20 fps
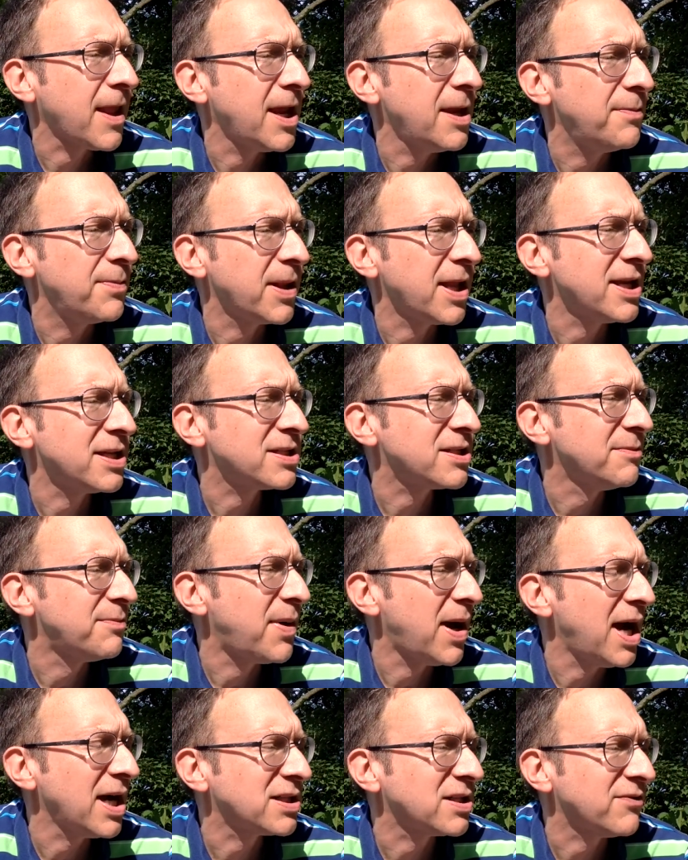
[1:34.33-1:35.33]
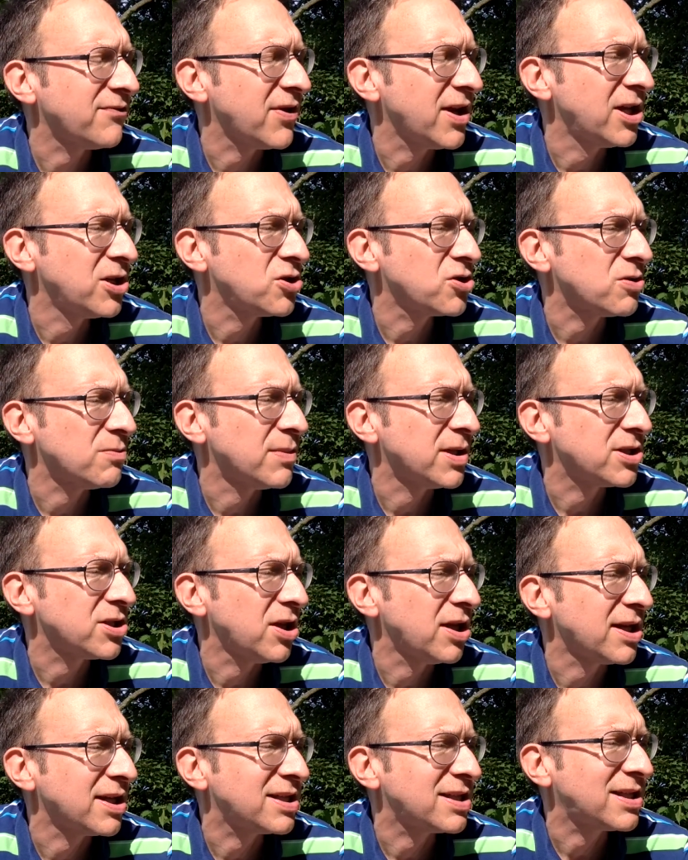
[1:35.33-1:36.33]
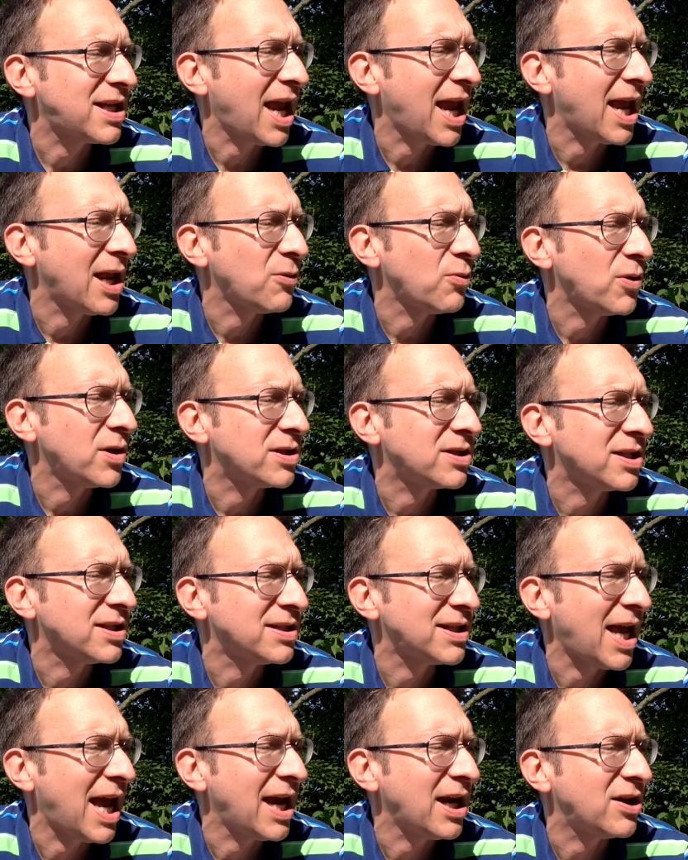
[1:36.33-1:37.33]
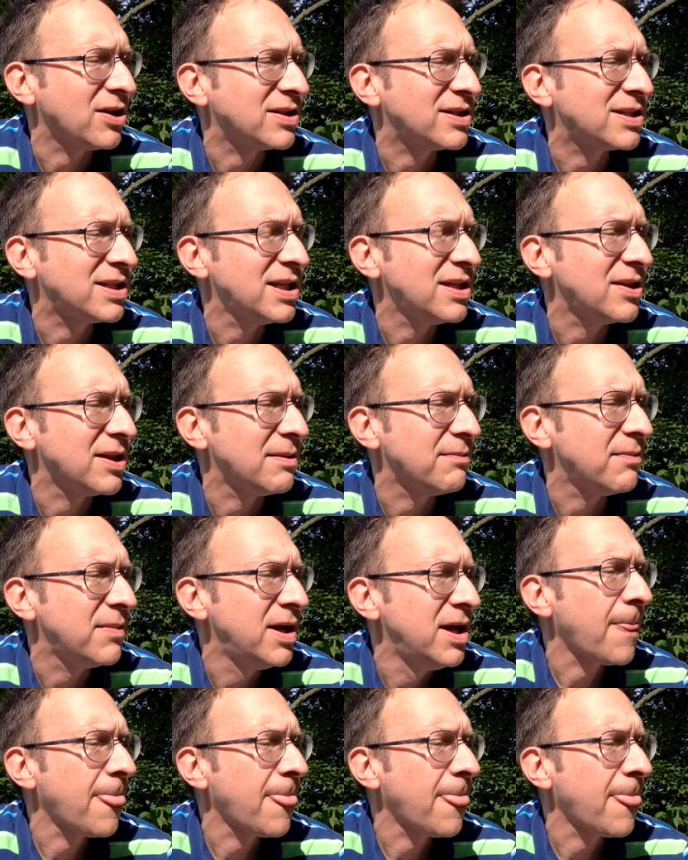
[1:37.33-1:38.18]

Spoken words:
He placed a box of instruments on a stand where Tendai could see them.